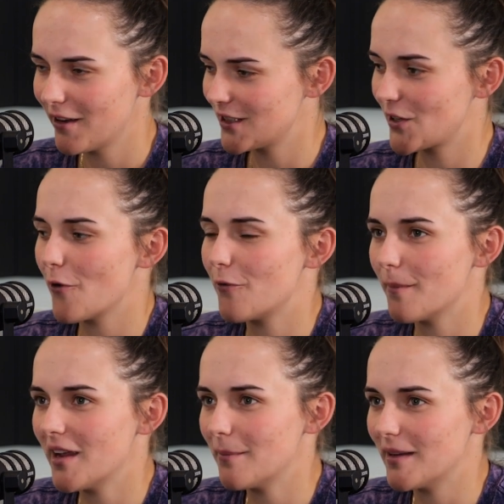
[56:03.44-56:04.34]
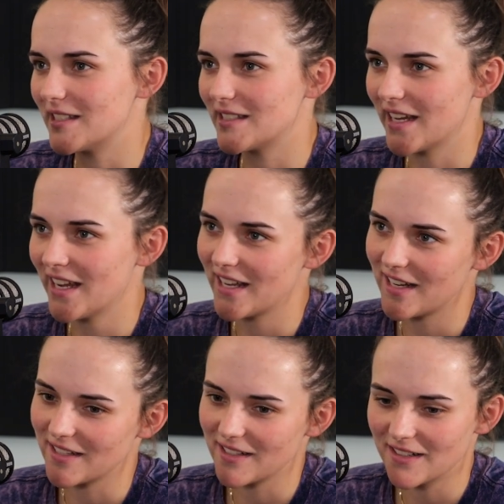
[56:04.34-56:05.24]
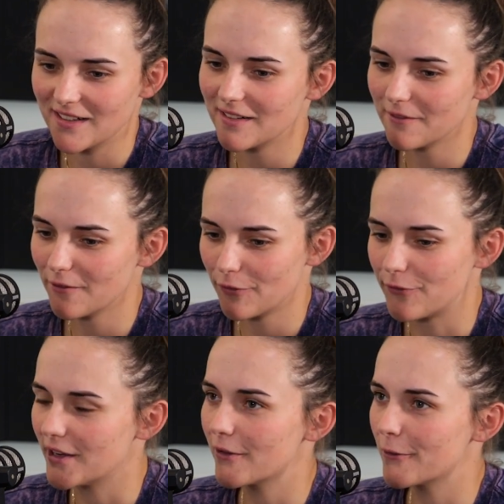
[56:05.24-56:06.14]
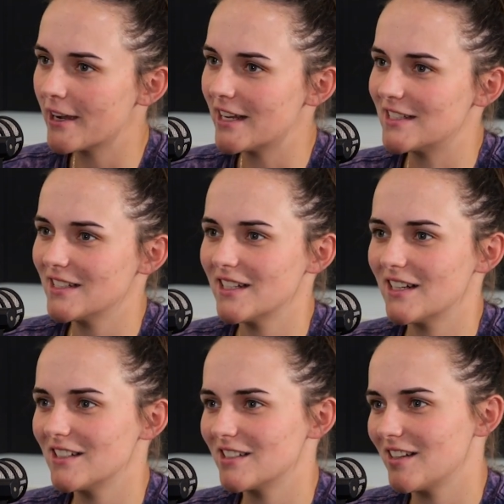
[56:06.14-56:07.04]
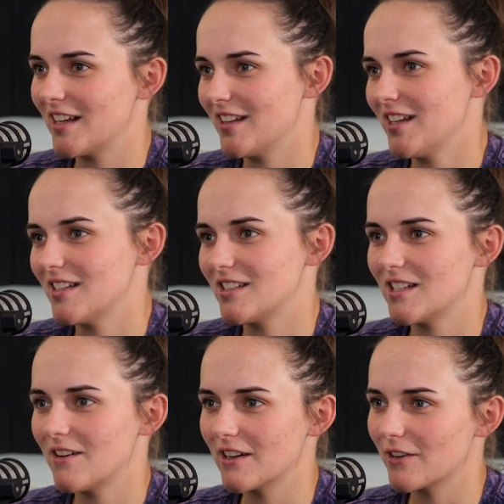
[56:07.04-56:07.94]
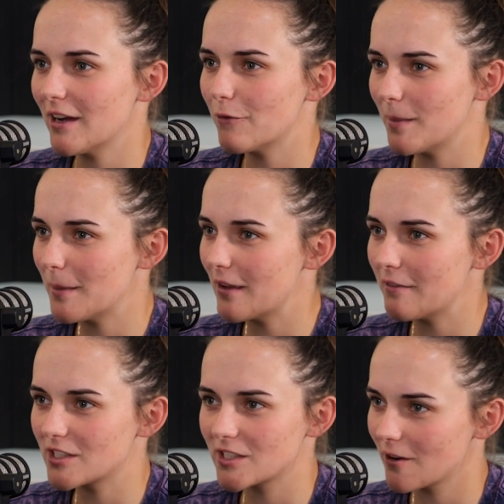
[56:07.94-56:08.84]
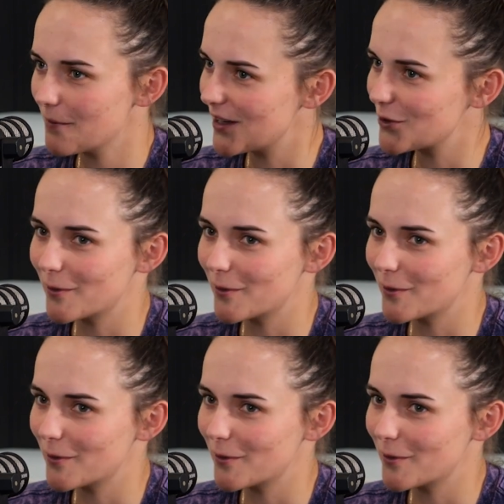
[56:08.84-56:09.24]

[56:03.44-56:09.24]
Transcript: so for me to be sad and feel the way I did, I was like, that's so ungrateful. People have it so much